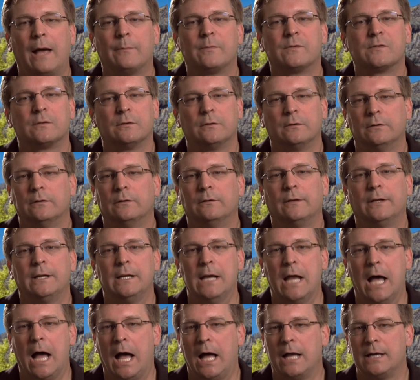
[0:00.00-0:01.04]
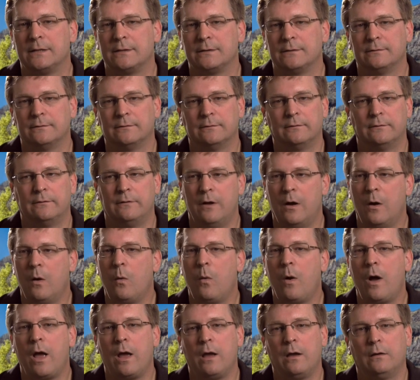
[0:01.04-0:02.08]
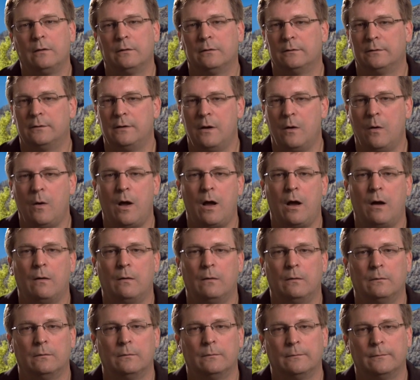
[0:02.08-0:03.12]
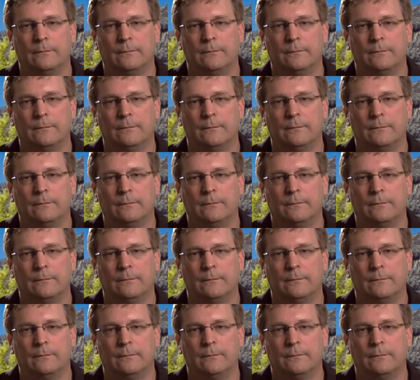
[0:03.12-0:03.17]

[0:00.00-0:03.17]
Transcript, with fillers: Absolutely not. No way, no how.